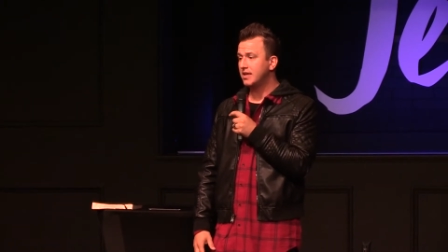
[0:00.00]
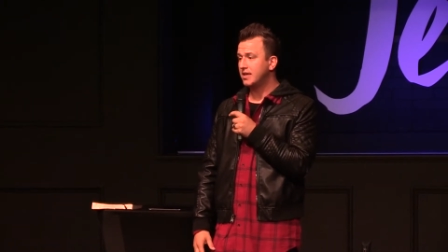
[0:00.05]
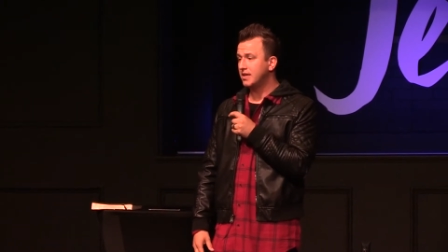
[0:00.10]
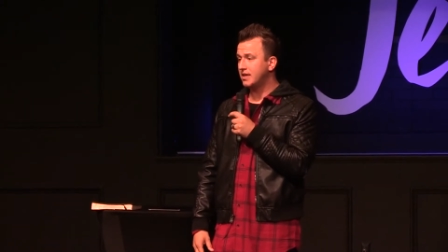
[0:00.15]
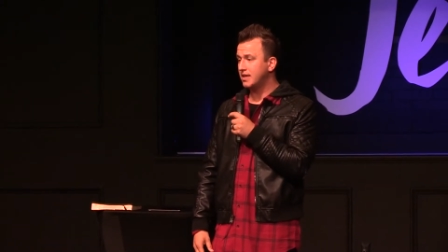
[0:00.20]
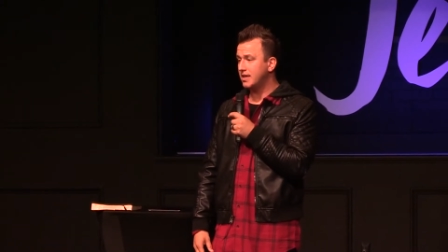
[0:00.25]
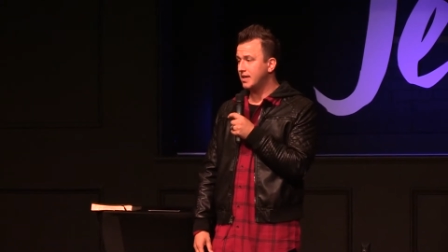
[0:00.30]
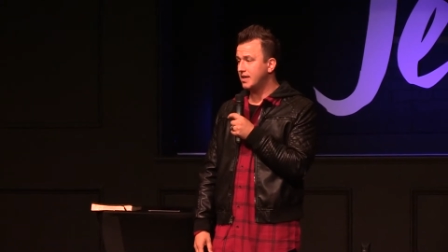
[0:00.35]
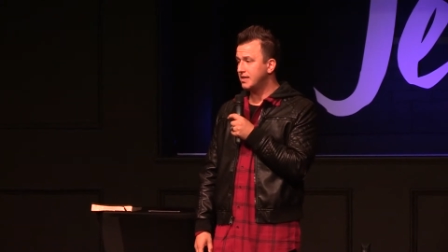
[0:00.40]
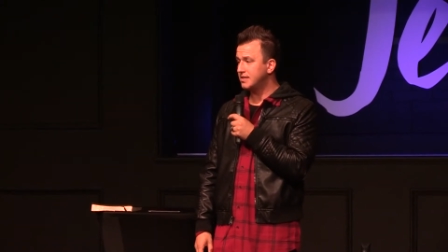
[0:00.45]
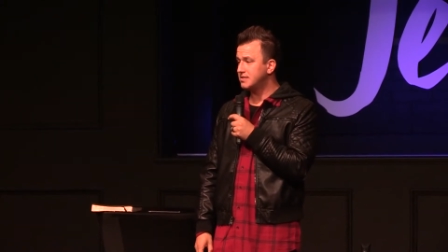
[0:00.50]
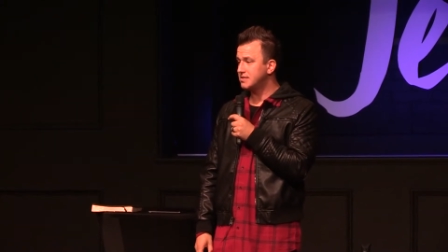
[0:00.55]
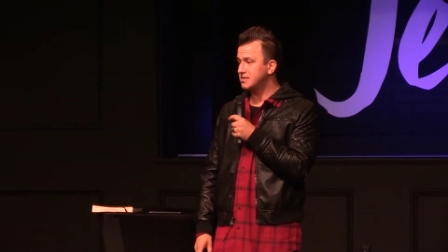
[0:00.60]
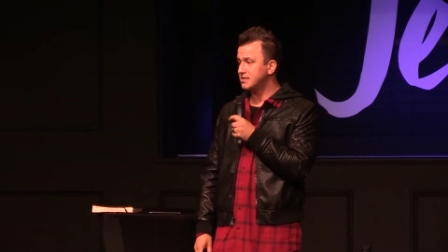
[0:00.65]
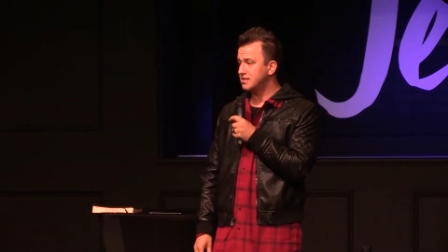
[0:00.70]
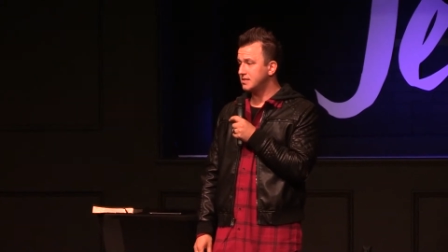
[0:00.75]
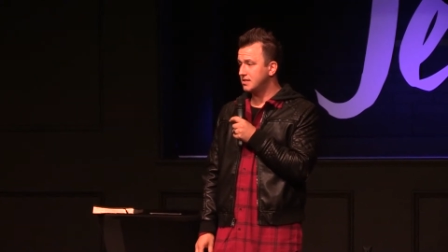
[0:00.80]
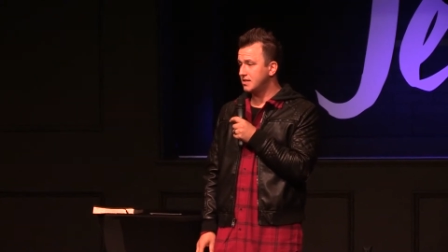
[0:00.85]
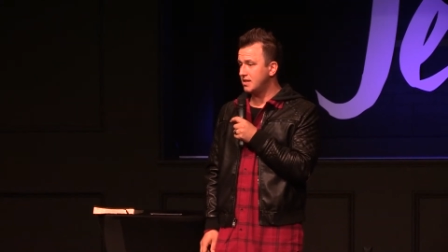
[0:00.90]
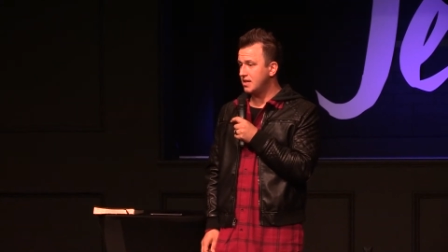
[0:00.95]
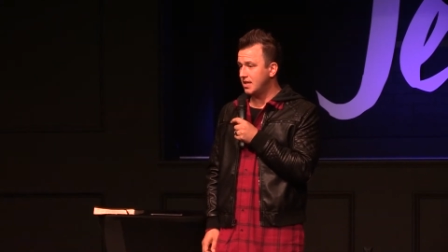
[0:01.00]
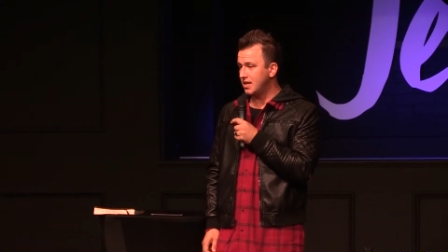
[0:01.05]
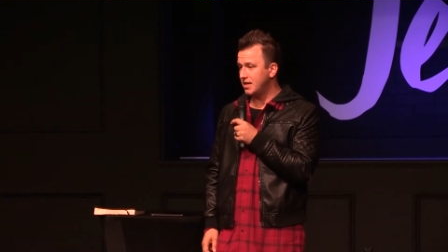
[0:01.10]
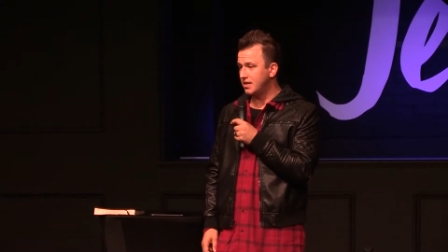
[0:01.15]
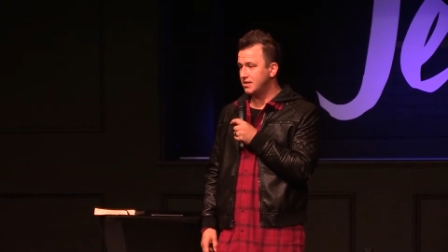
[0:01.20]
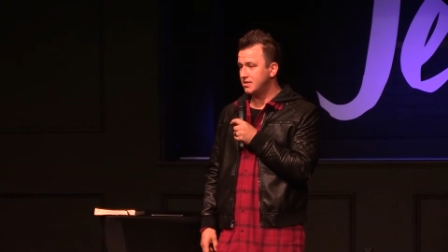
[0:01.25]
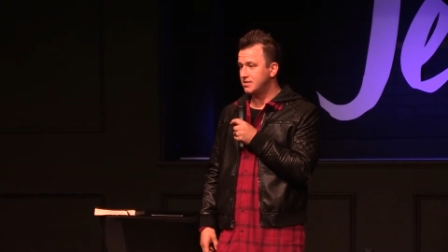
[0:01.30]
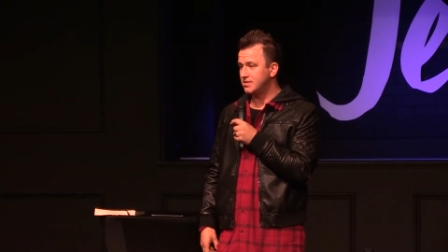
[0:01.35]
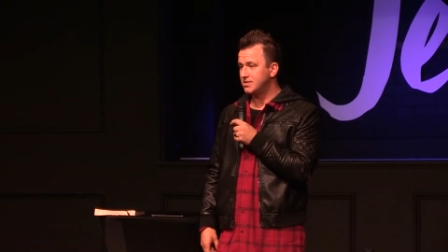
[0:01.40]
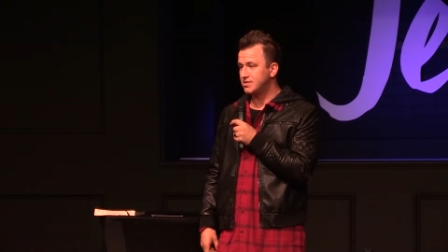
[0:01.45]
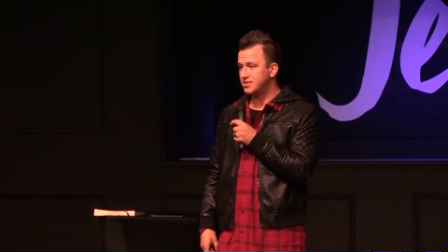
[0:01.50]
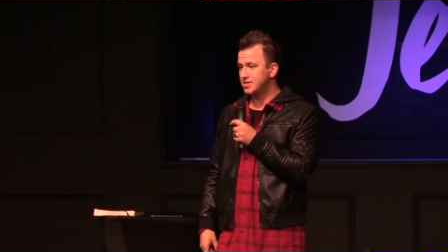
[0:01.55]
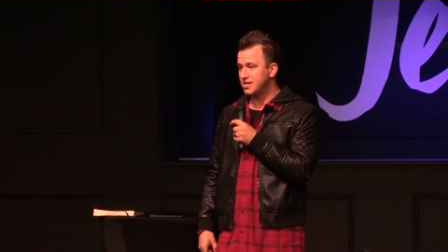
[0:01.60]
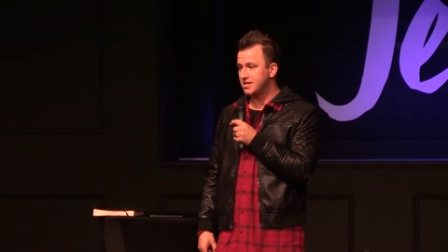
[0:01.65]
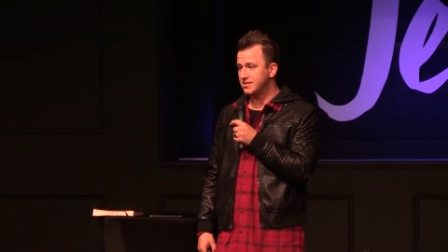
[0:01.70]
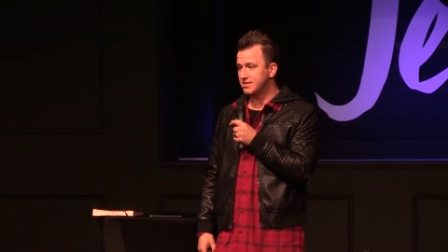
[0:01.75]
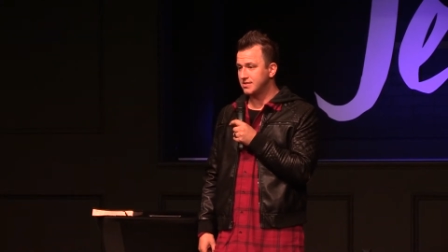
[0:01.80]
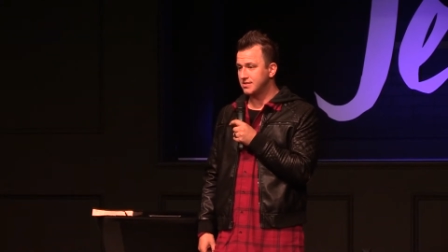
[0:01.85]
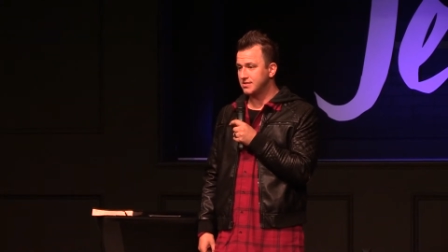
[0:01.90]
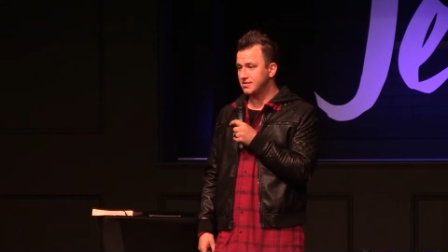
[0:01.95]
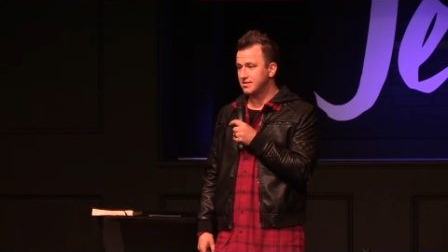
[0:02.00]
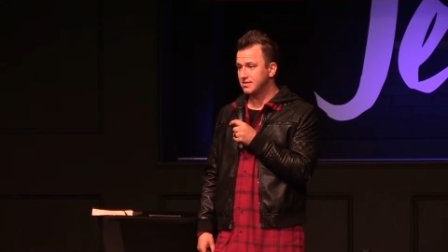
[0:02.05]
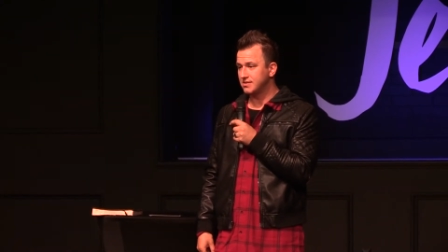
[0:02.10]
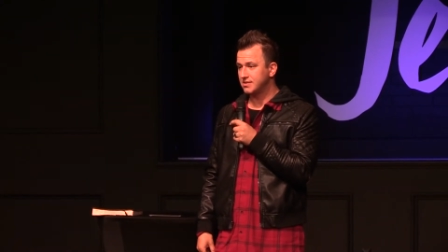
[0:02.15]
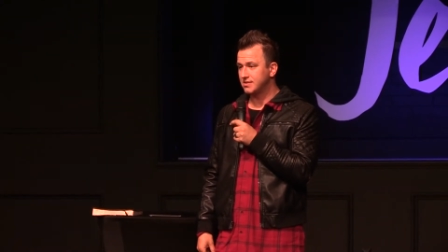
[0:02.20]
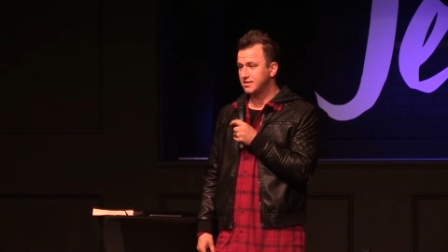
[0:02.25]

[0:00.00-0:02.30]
kids need Jesus.